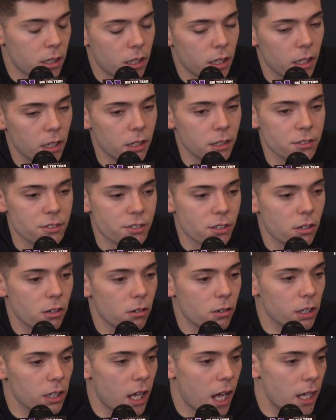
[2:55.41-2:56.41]
and
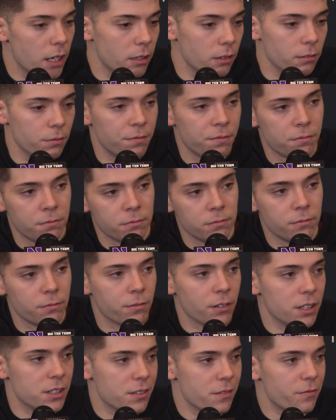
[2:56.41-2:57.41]
so a lot of
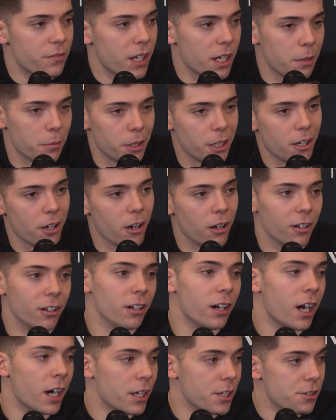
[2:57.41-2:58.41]
friends and family
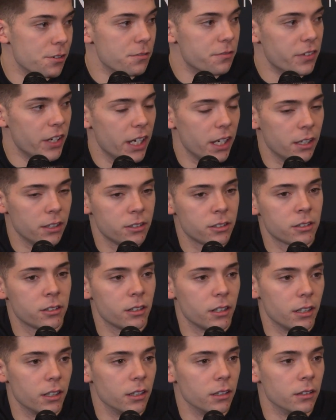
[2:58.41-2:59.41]
are IU fans,
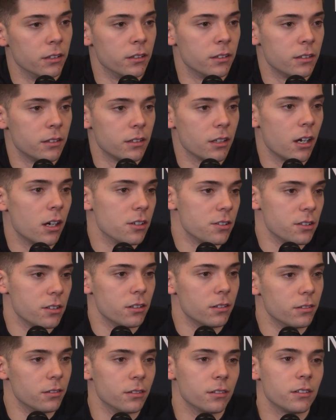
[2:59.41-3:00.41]
and
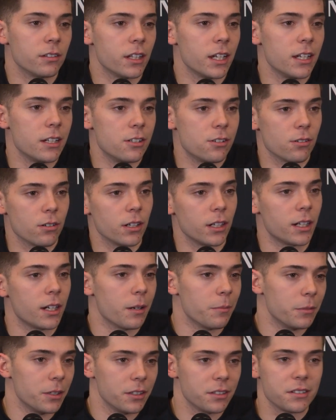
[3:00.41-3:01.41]
also they enjoy
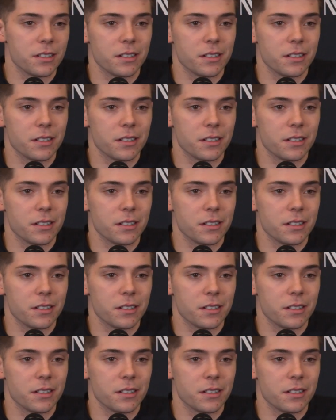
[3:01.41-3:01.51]
coming to